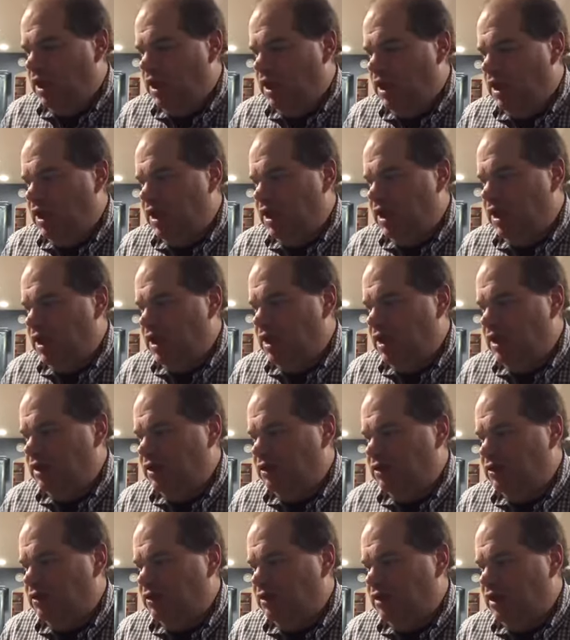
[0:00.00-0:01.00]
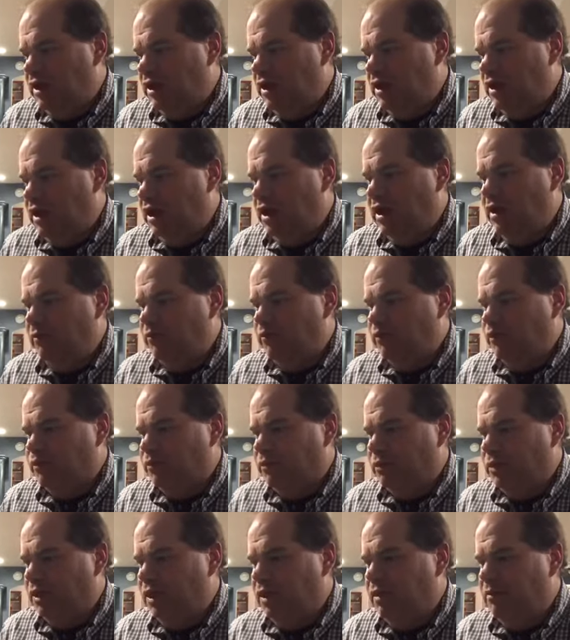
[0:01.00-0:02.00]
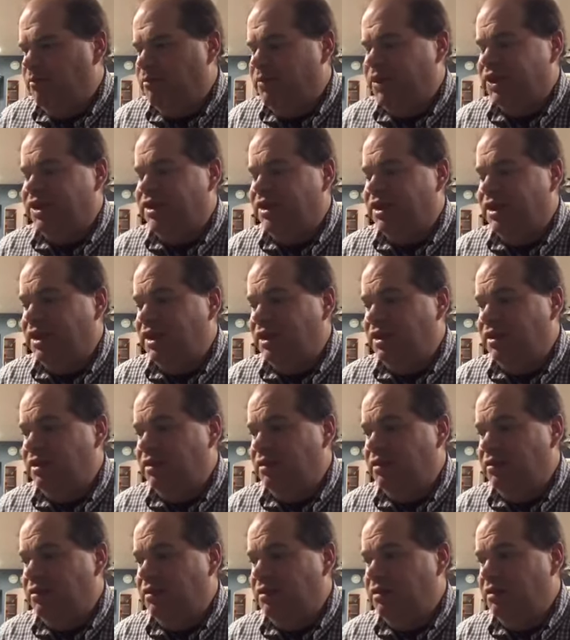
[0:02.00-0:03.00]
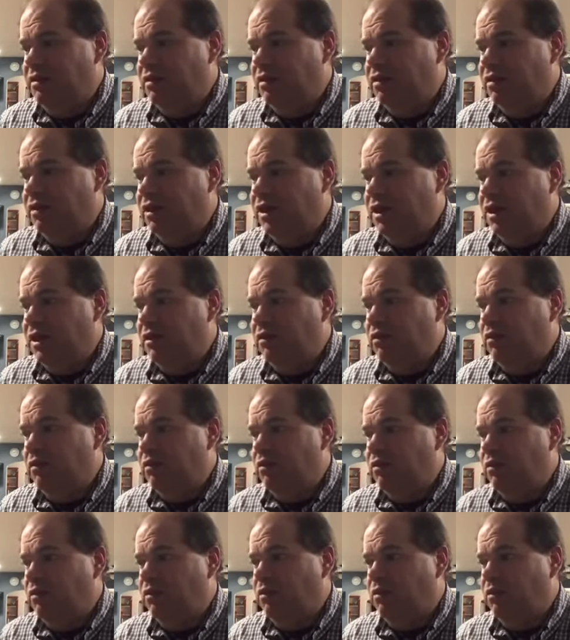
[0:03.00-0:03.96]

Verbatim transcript: And, um, but the, the